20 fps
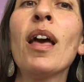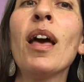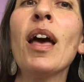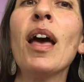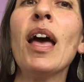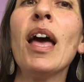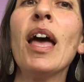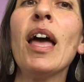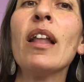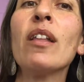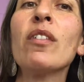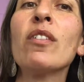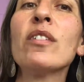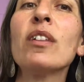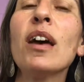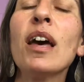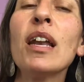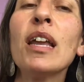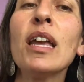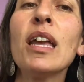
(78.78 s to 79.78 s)
and
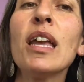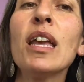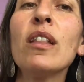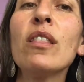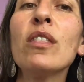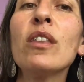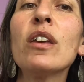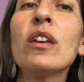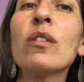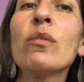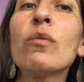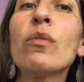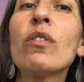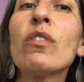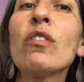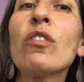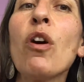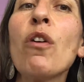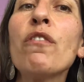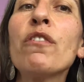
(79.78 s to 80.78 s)
starting in the
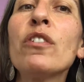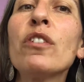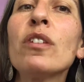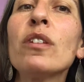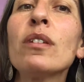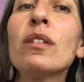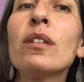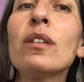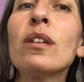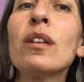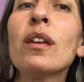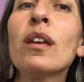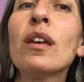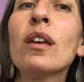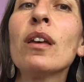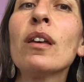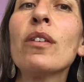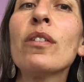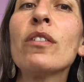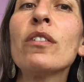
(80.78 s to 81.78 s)
soft
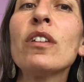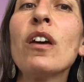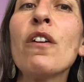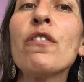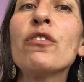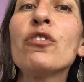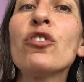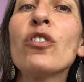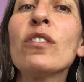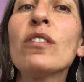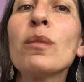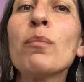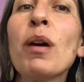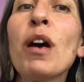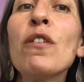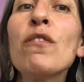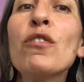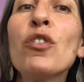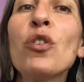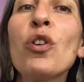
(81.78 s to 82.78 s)
stuff just
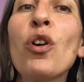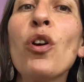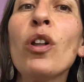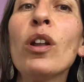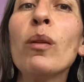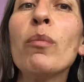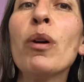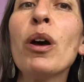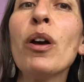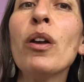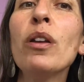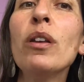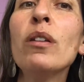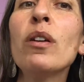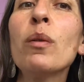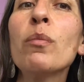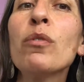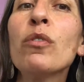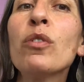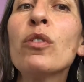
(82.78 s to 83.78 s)
above your collarbone,
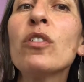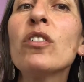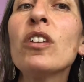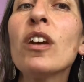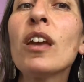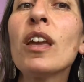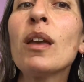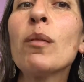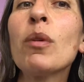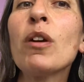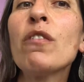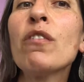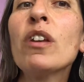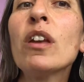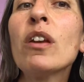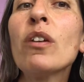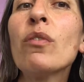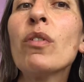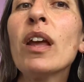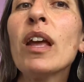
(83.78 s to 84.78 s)
I'm sort of tucking my
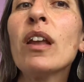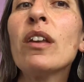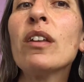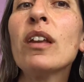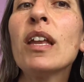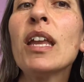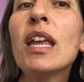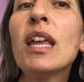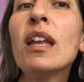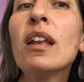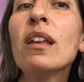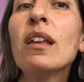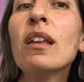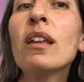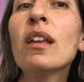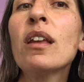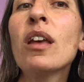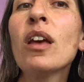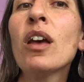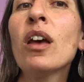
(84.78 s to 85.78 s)
finger around and in.
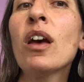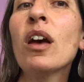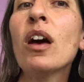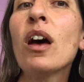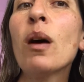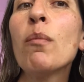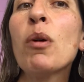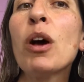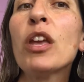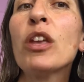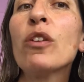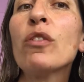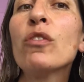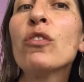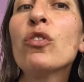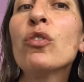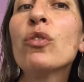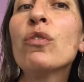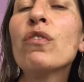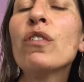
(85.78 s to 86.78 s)
I might use
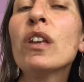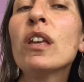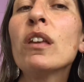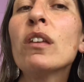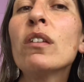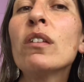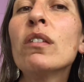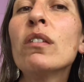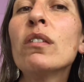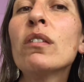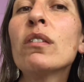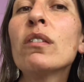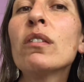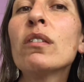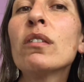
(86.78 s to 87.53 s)
2 fingers,